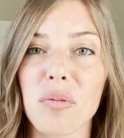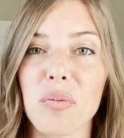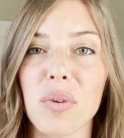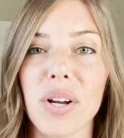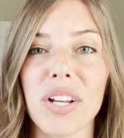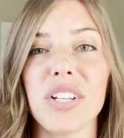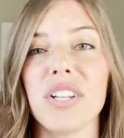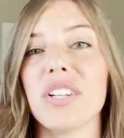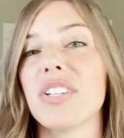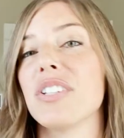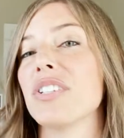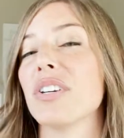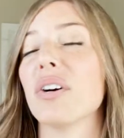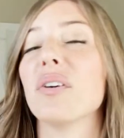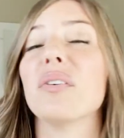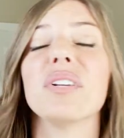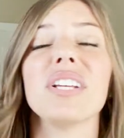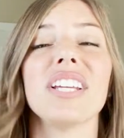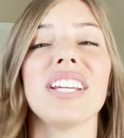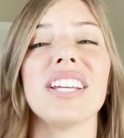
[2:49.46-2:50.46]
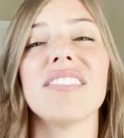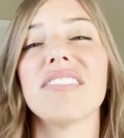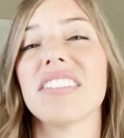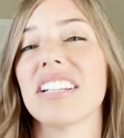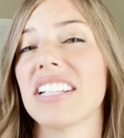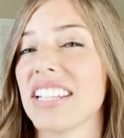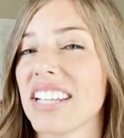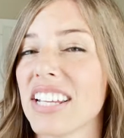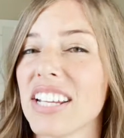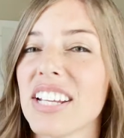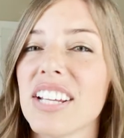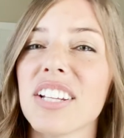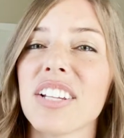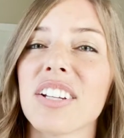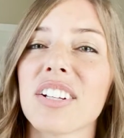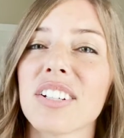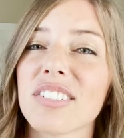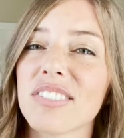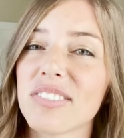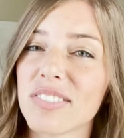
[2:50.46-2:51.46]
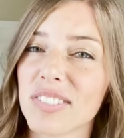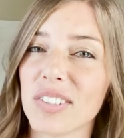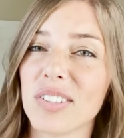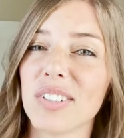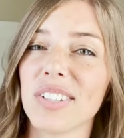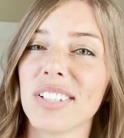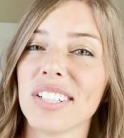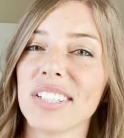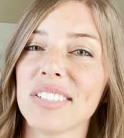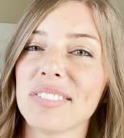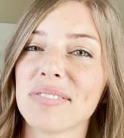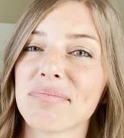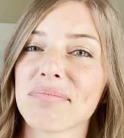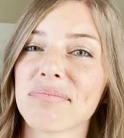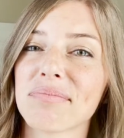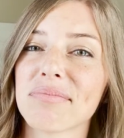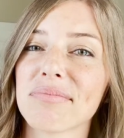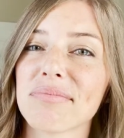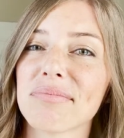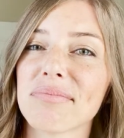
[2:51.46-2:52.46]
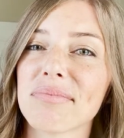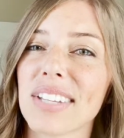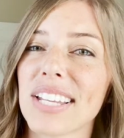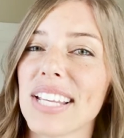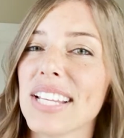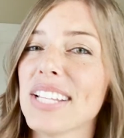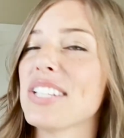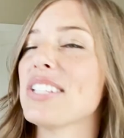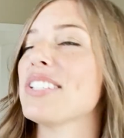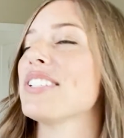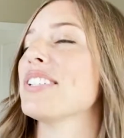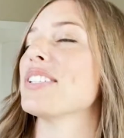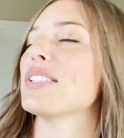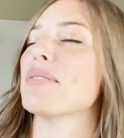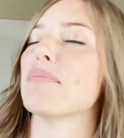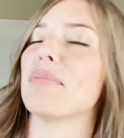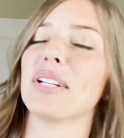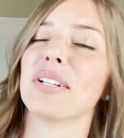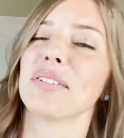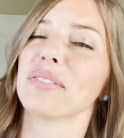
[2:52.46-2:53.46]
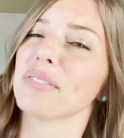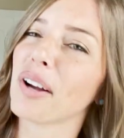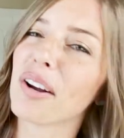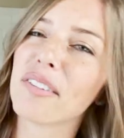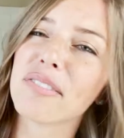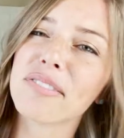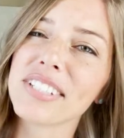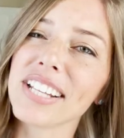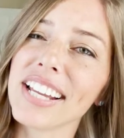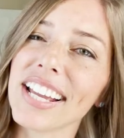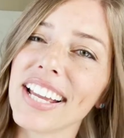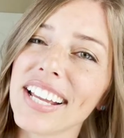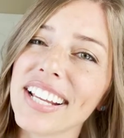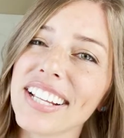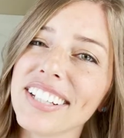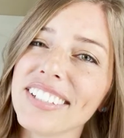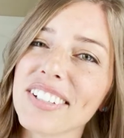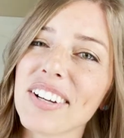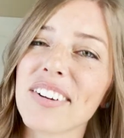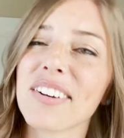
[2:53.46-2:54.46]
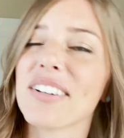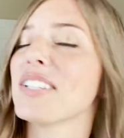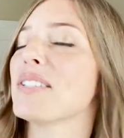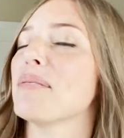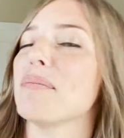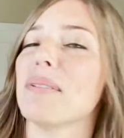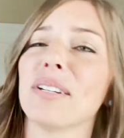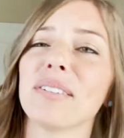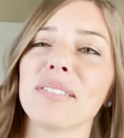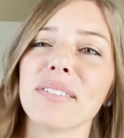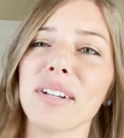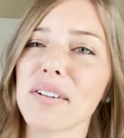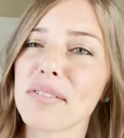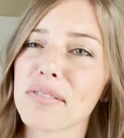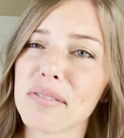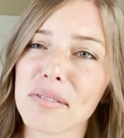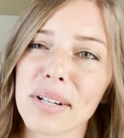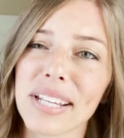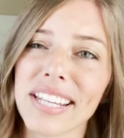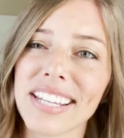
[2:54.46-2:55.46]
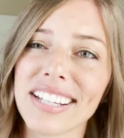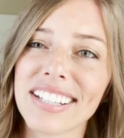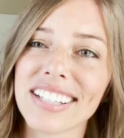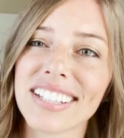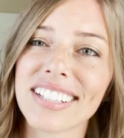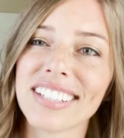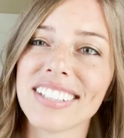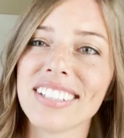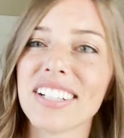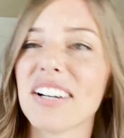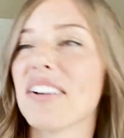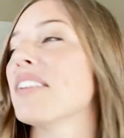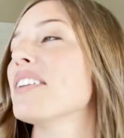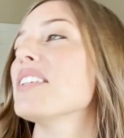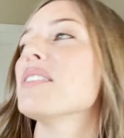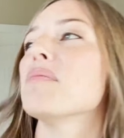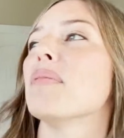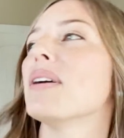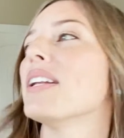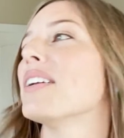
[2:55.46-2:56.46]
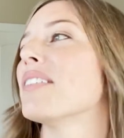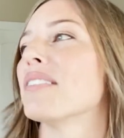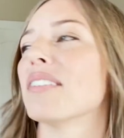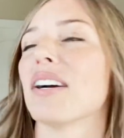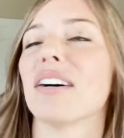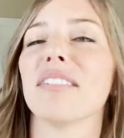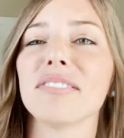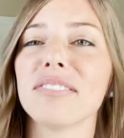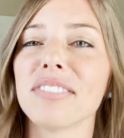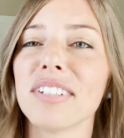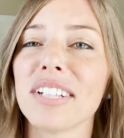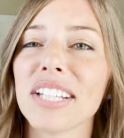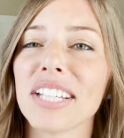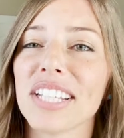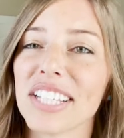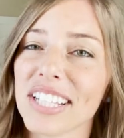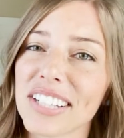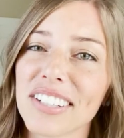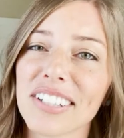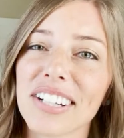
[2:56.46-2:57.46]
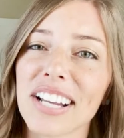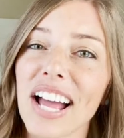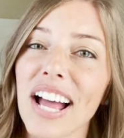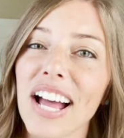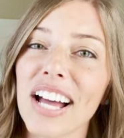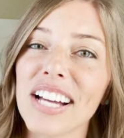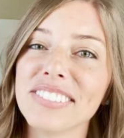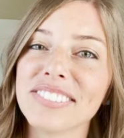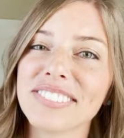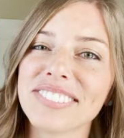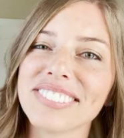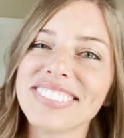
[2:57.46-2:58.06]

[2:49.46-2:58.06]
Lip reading: when you don't even hit your floor, it's just been a rough day, or it's been a rough week, or it's been a rough year and a half,